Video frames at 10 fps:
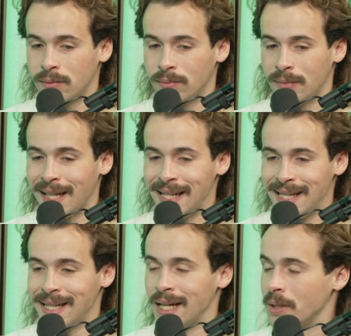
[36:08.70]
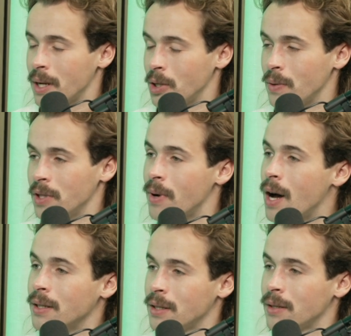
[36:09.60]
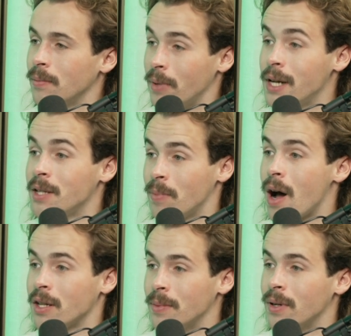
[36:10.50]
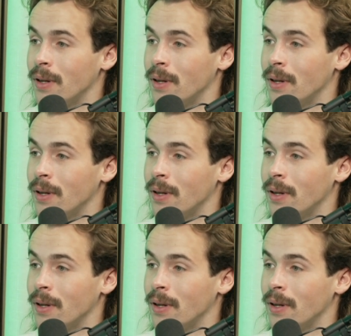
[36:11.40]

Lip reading: eliciting such a response, but it is possible.